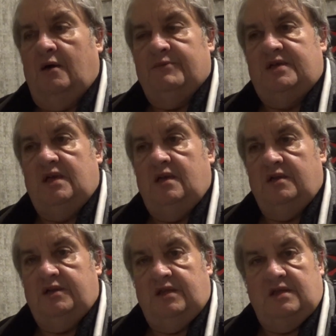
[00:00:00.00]

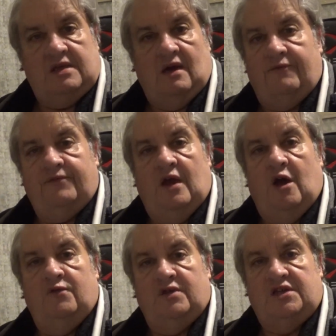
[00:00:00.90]
Sending stuff
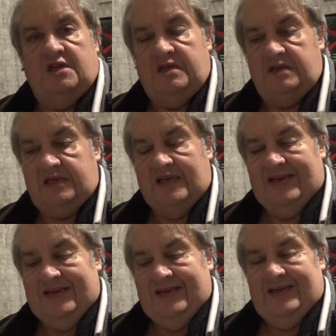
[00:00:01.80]
overseas,
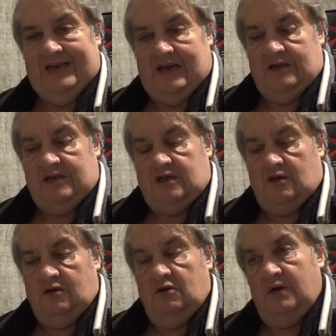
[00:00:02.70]
and
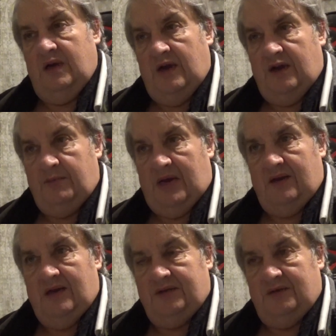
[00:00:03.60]
so you're looking at about
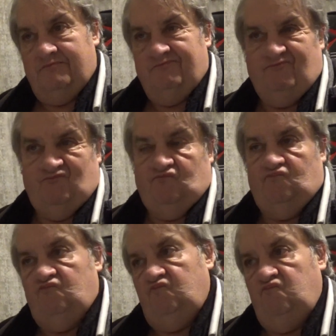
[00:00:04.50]
another
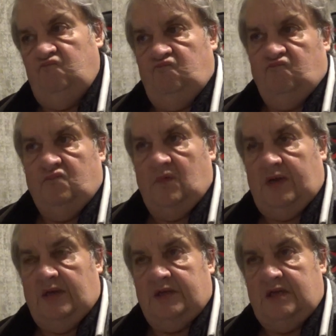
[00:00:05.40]

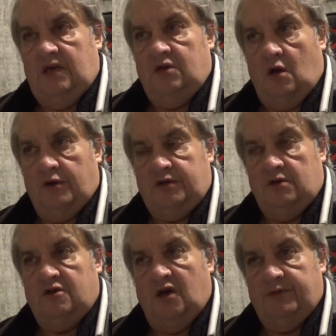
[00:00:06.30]
another $10
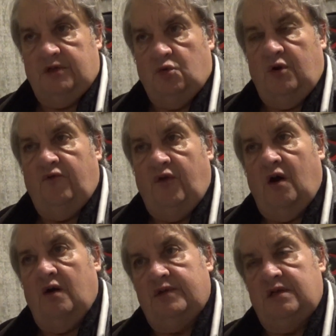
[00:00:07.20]
on top of the
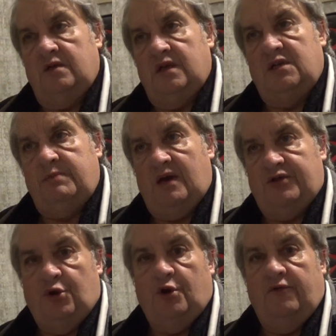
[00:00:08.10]
$25, so that's about
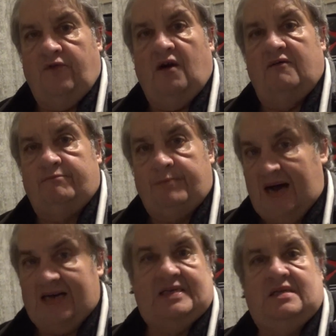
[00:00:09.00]

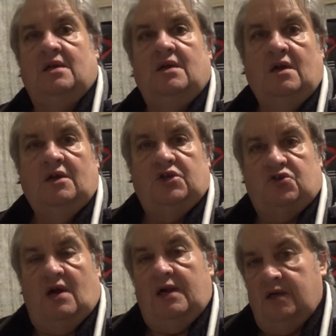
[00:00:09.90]
$35
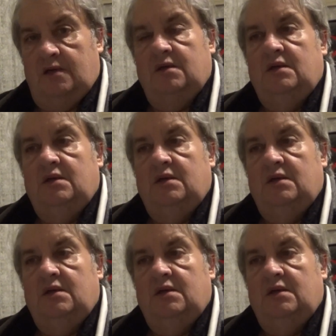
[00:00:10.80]
Australia